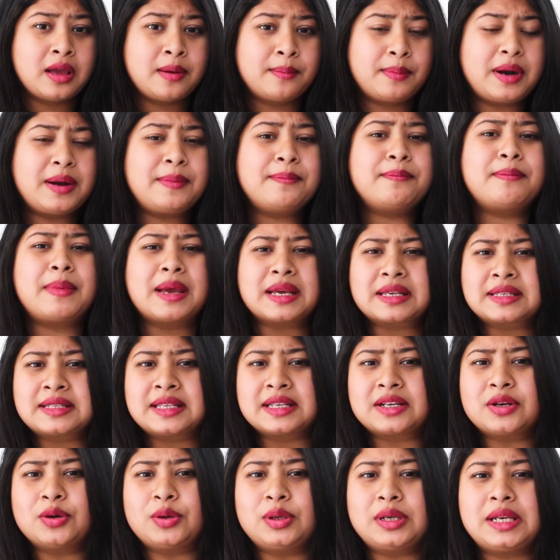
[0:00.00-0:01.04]
but
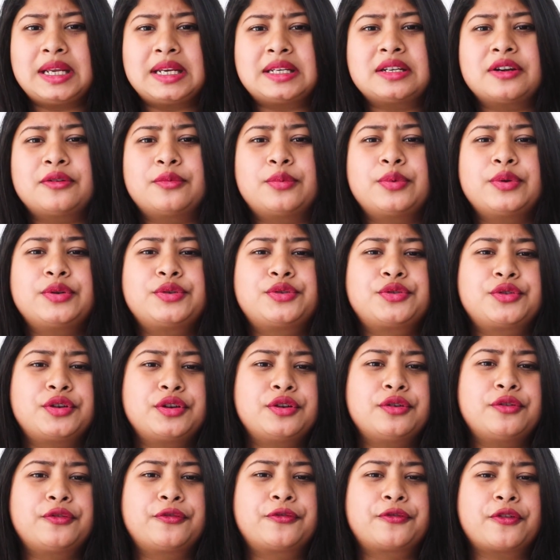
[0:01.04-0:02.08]
Mexico later
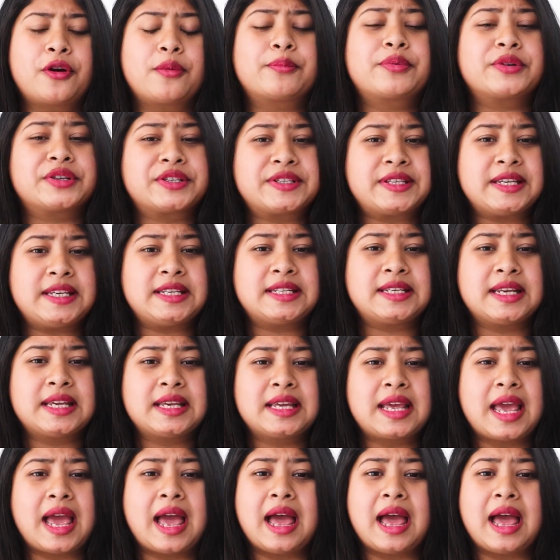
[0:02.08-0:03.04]
withdrew from proceeding